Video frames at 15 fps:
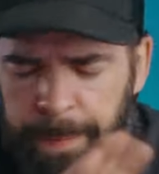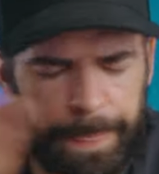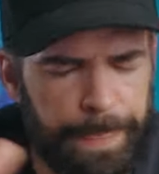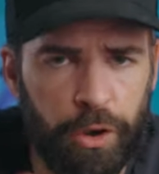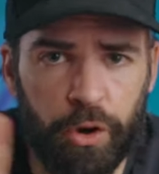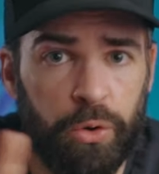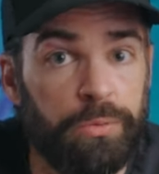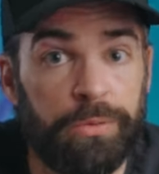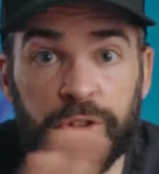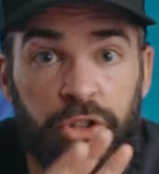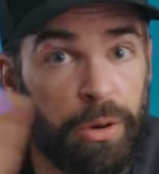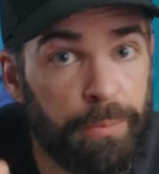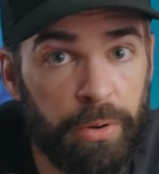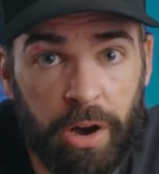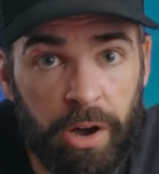No,
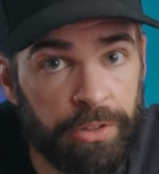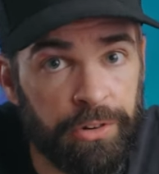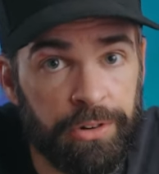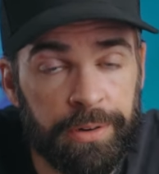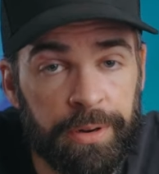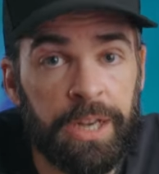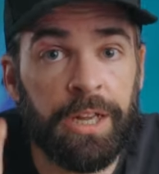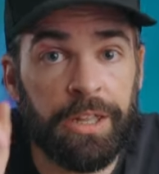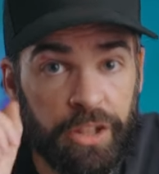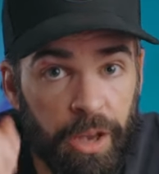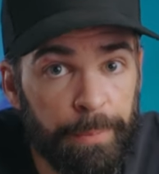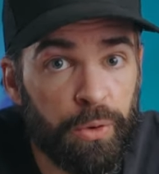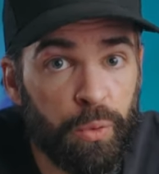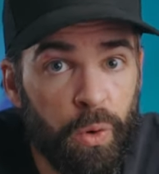don't bother. Number